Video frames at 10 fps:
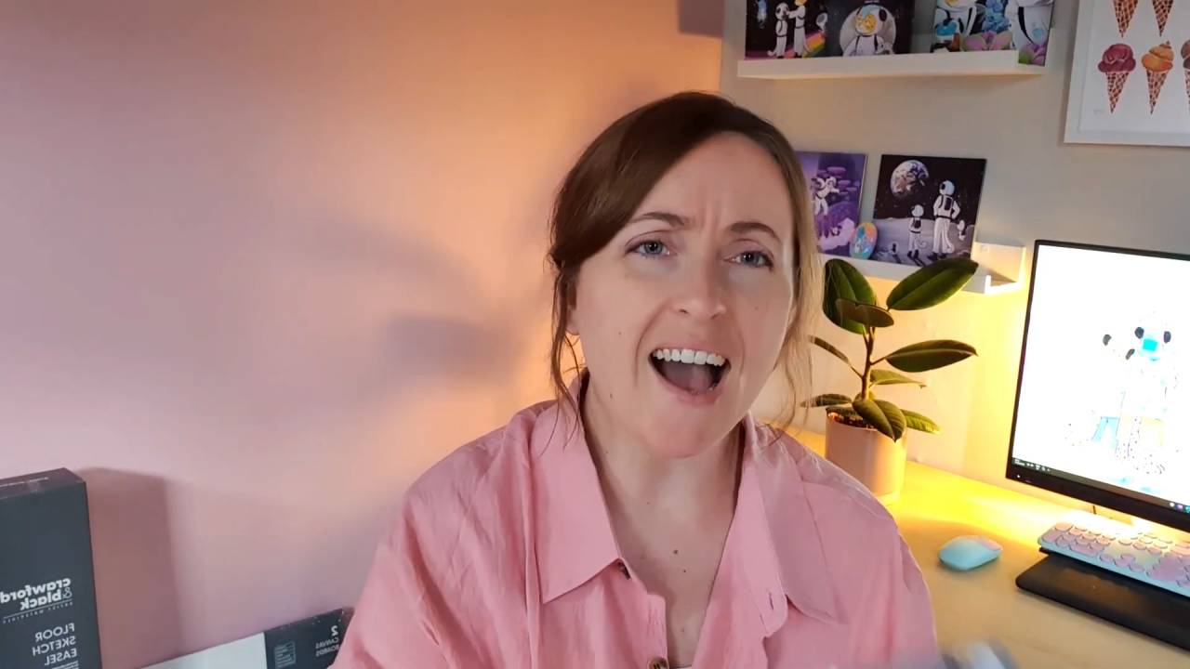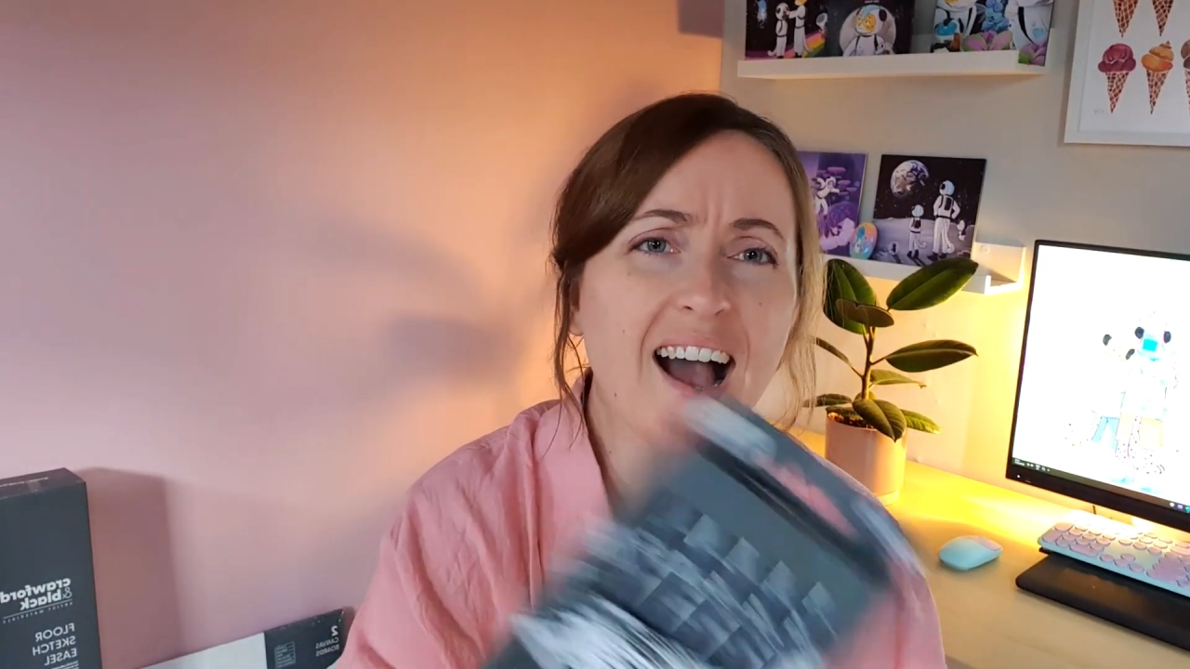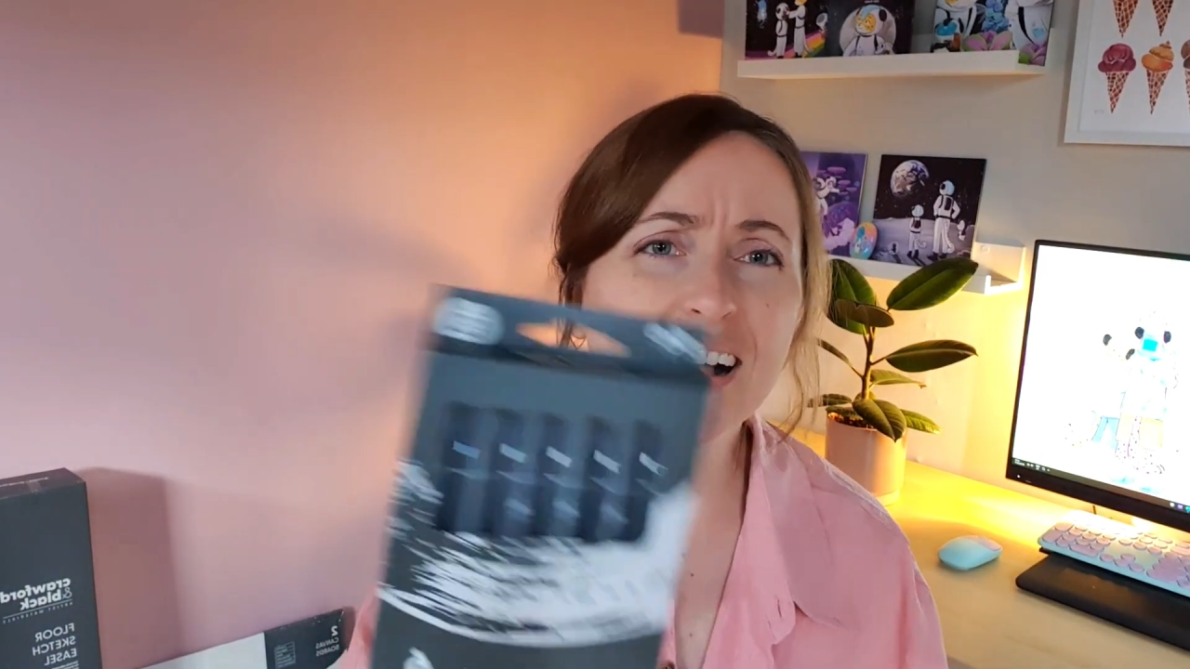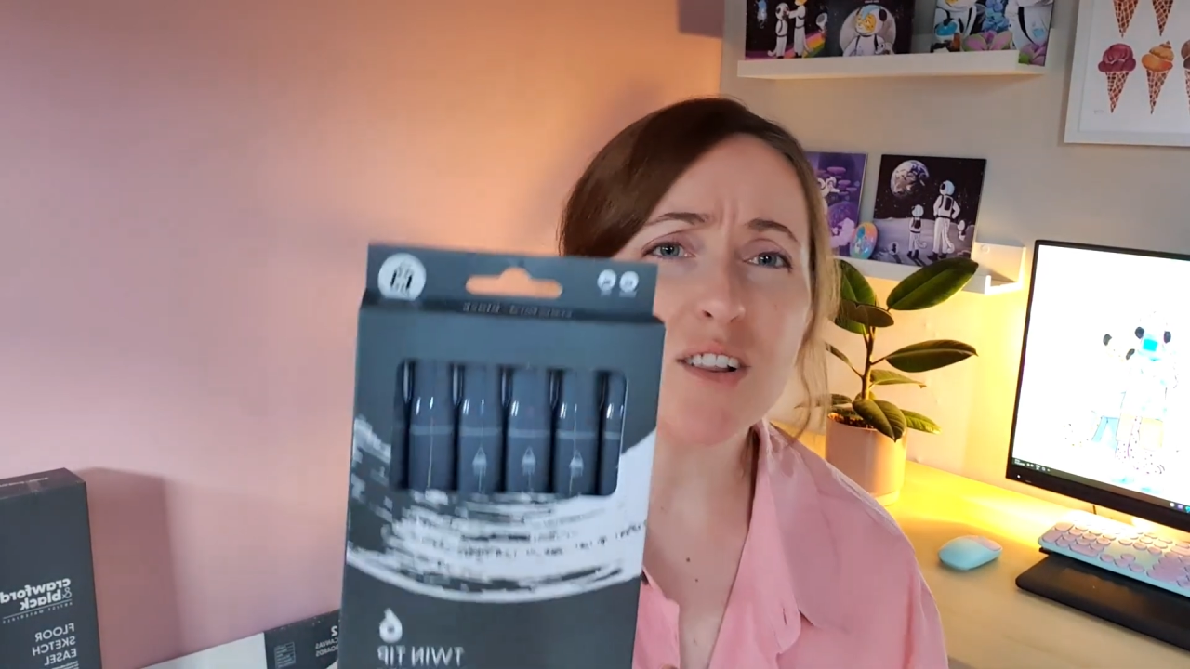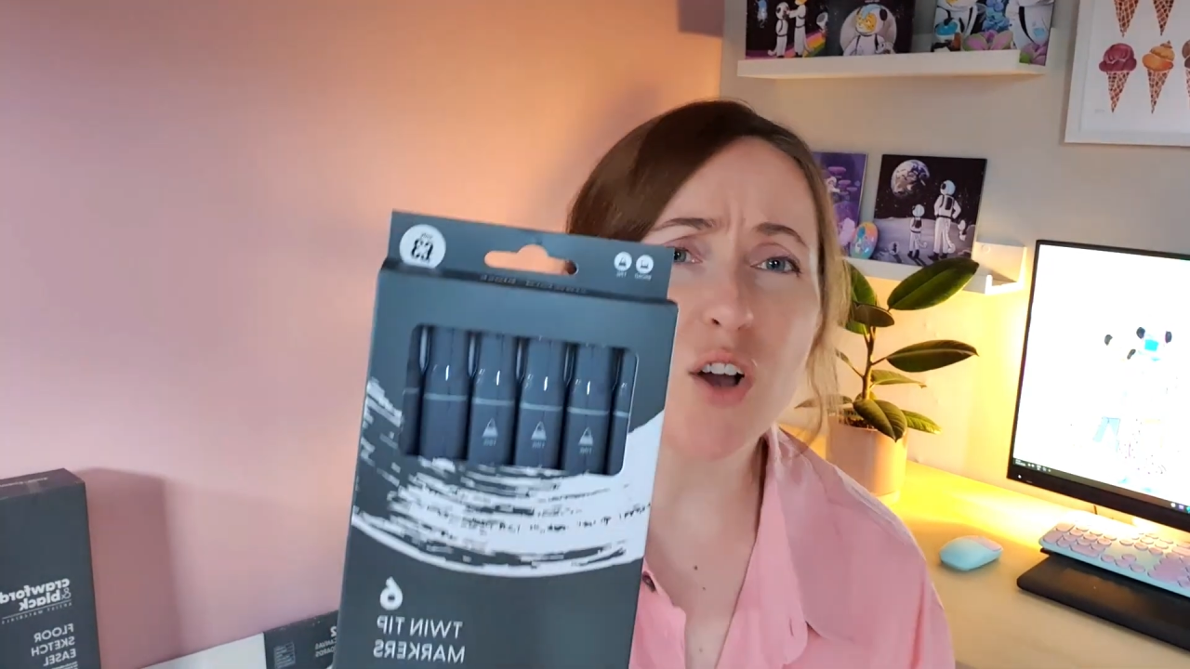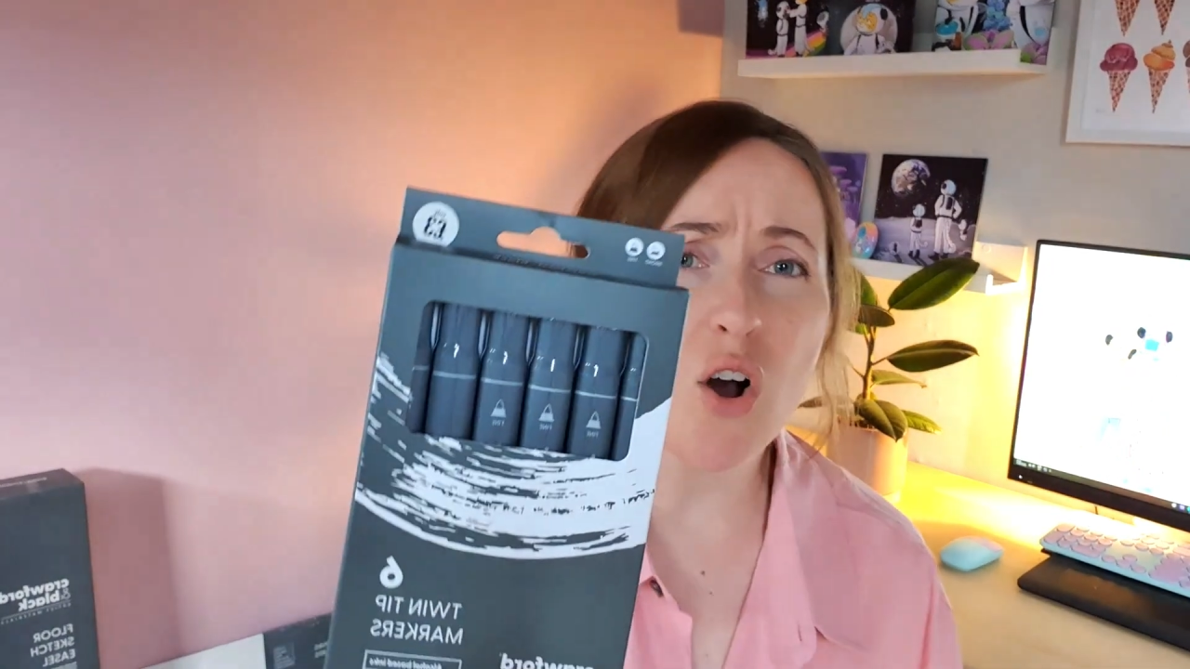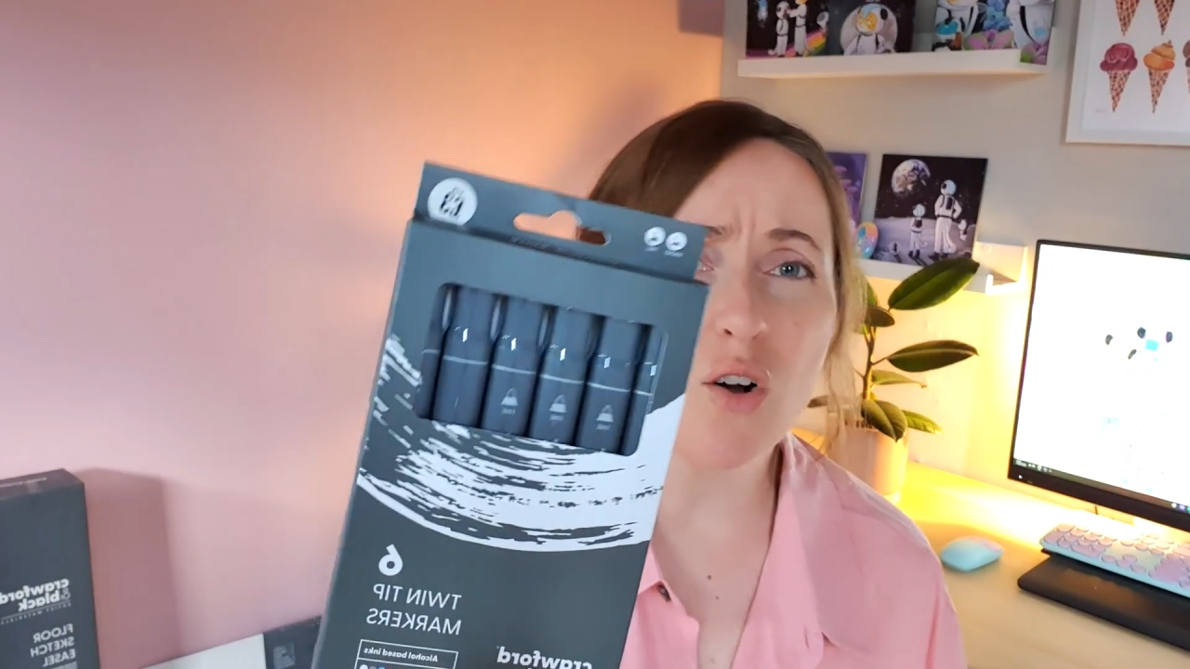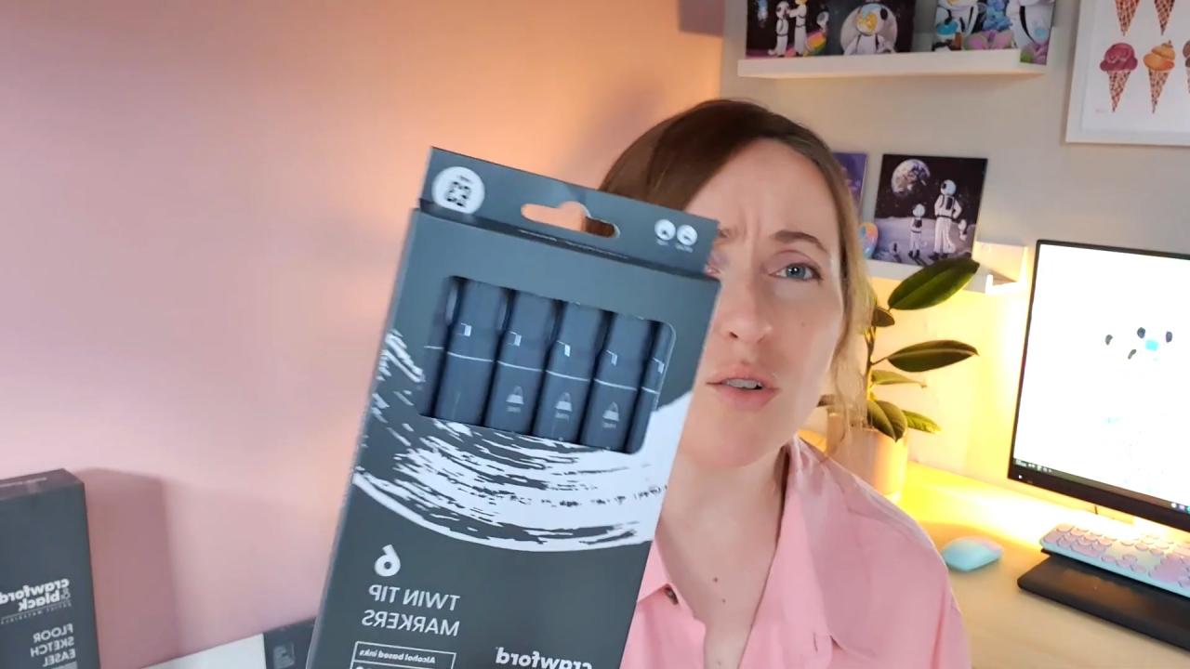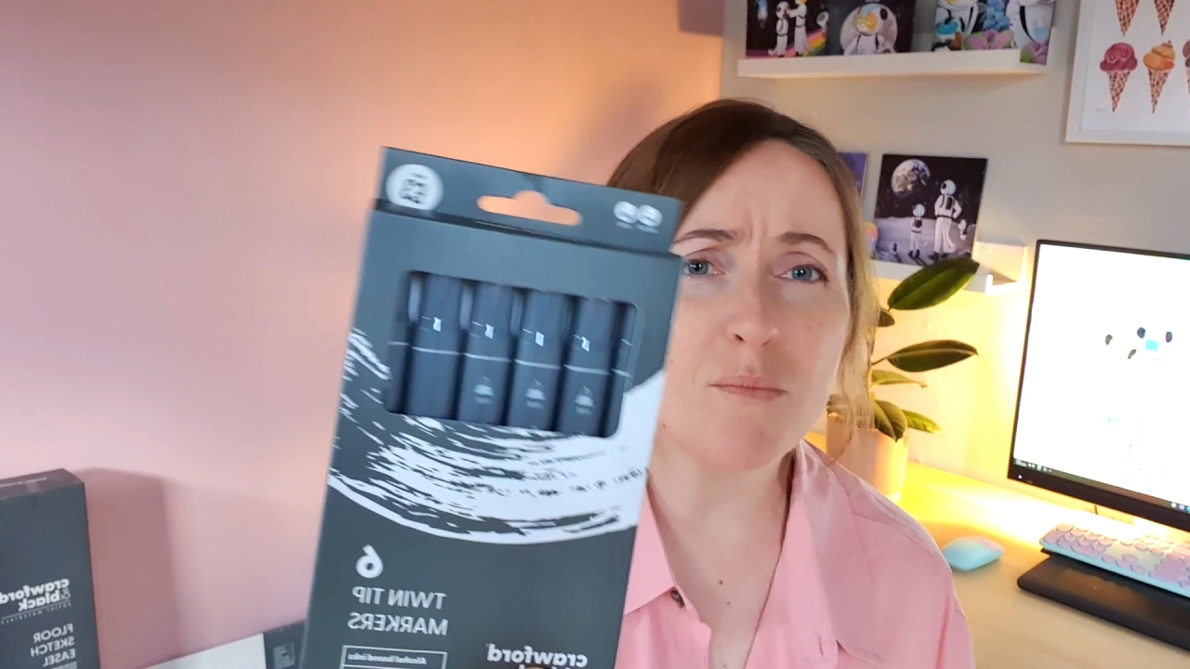alcohol